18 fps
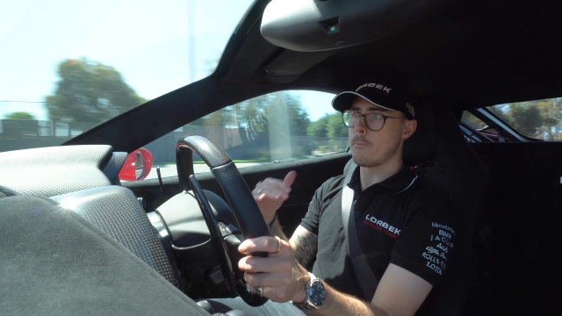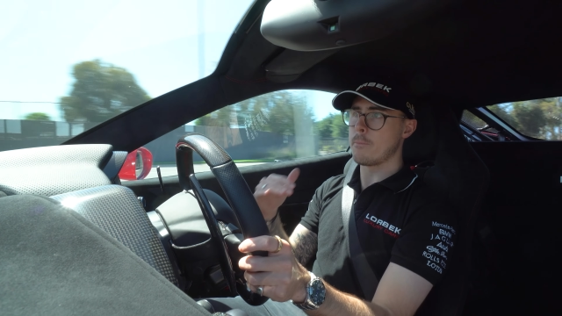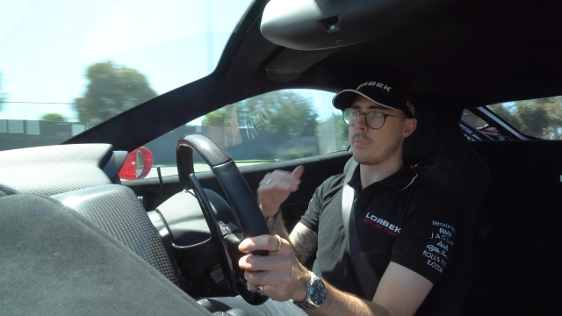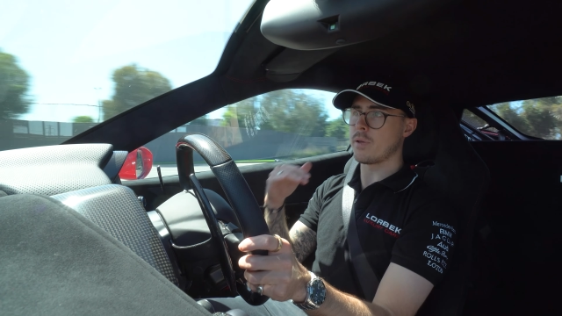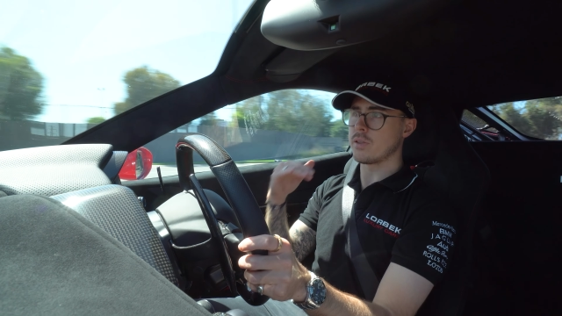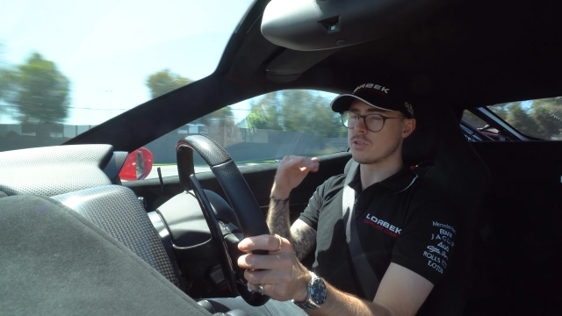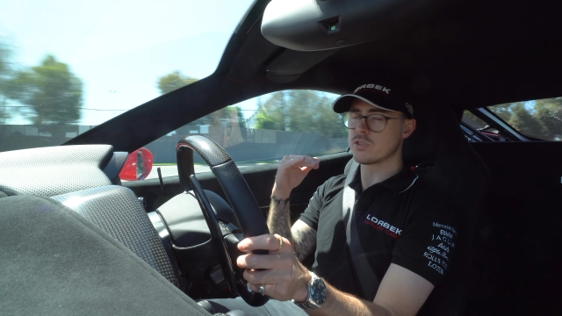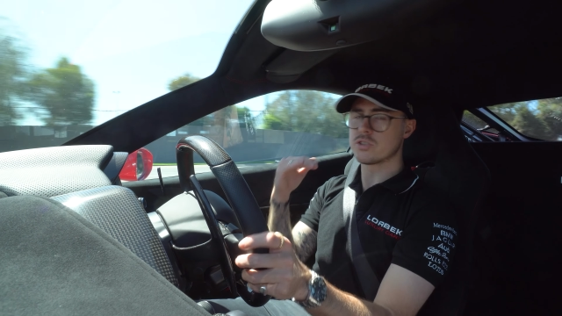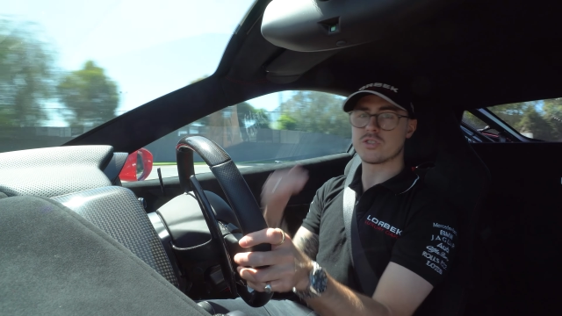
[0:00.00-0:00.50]

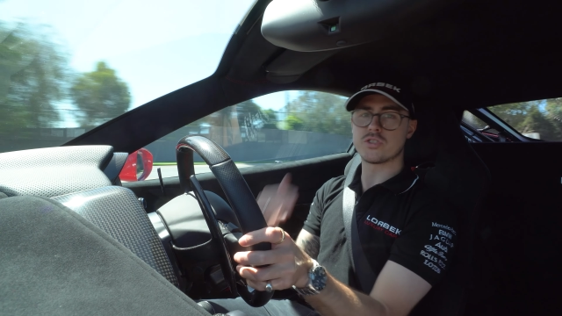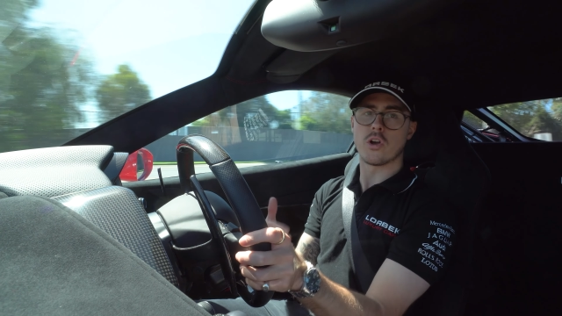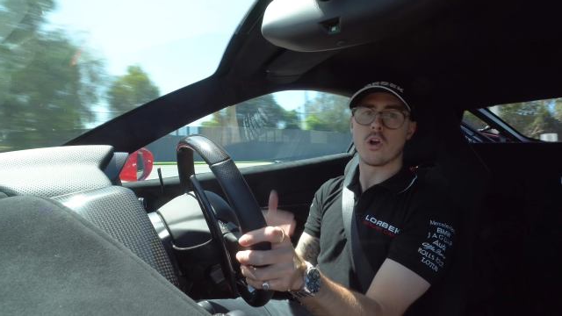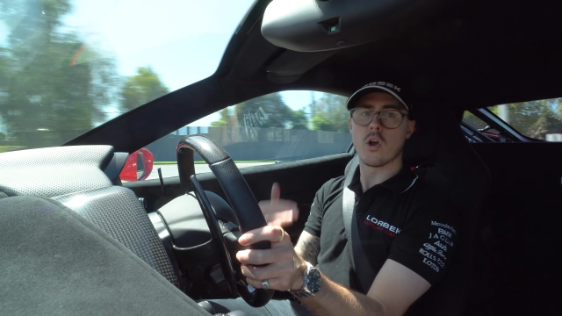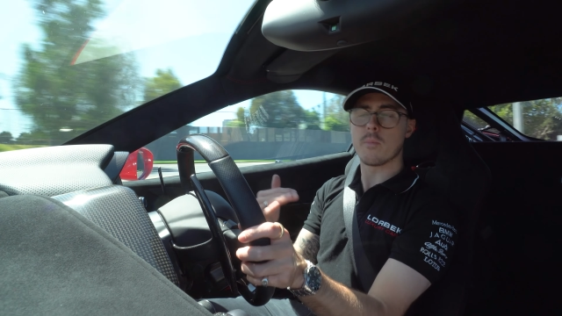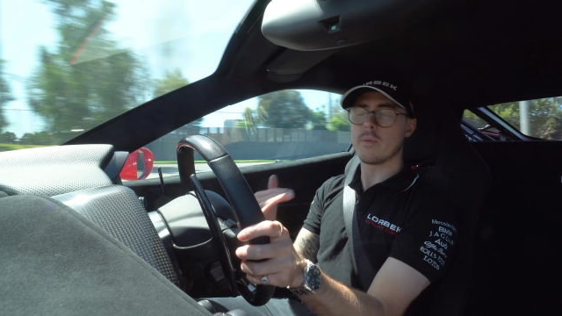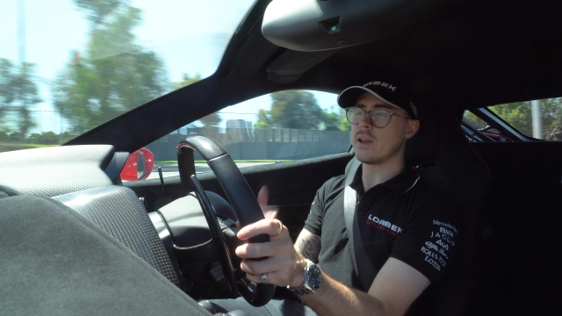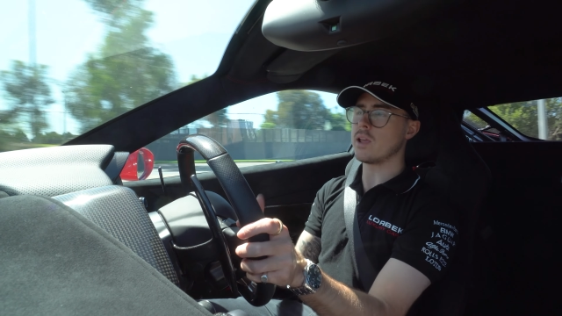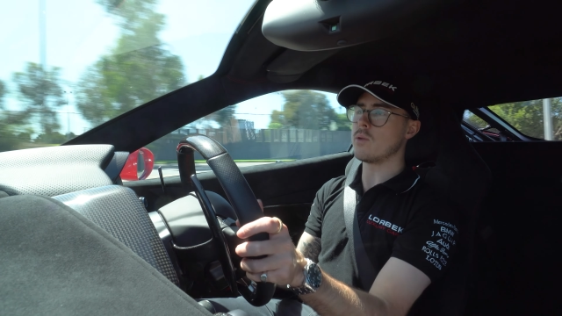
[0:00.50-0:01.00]
but in
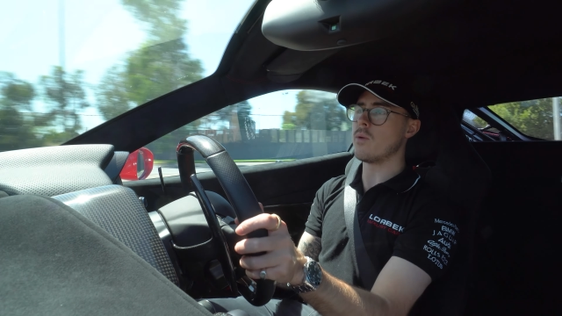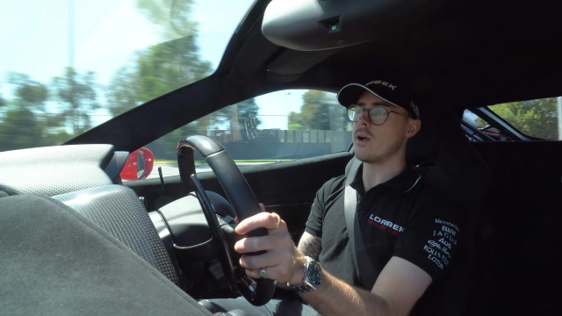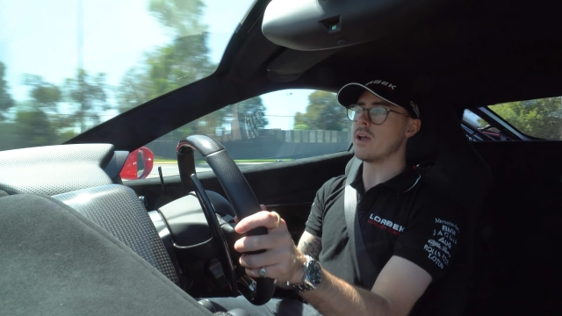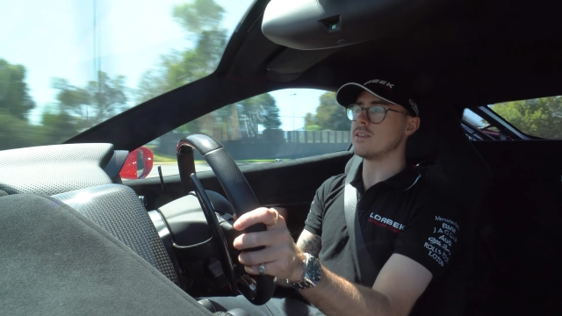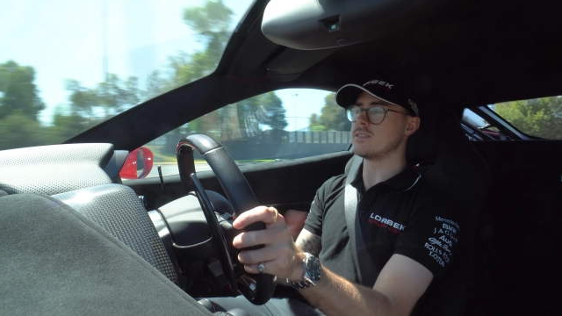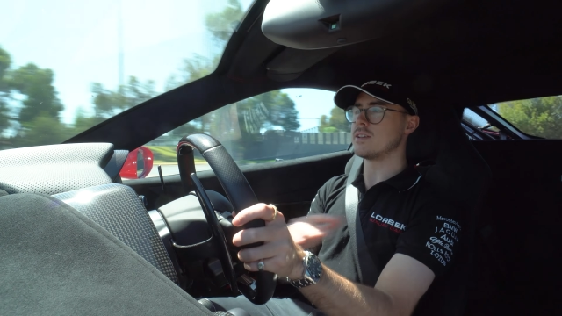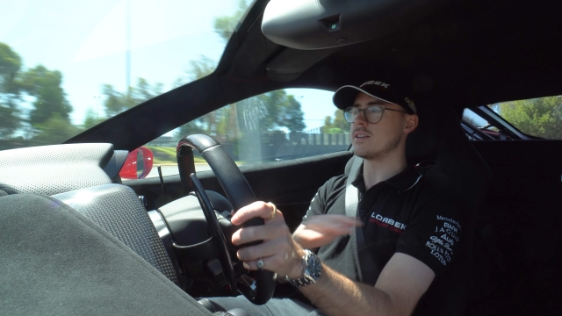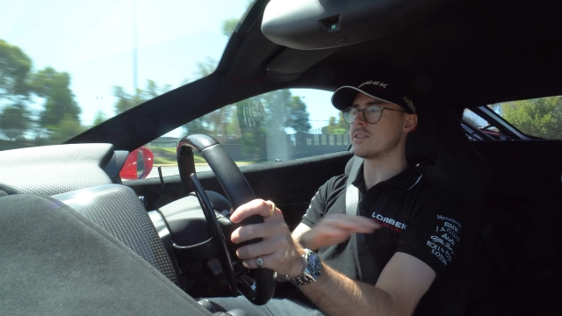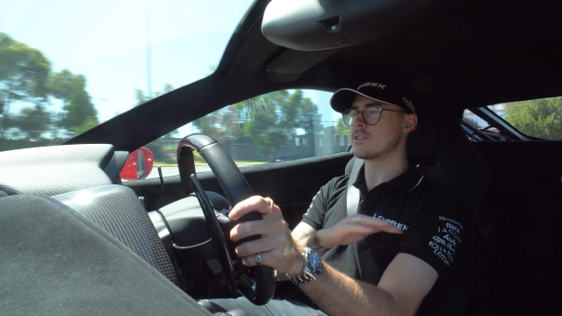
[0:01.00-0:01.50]
so many
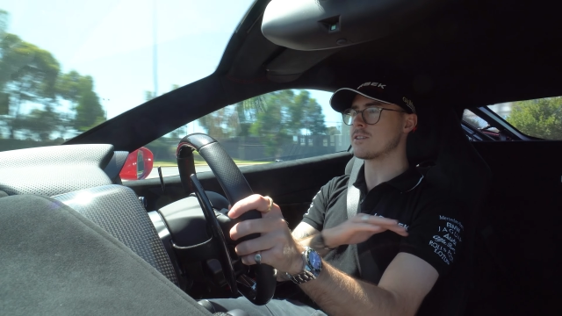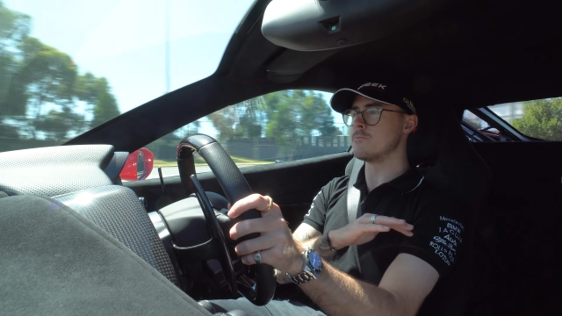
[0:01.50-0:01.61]
ways it is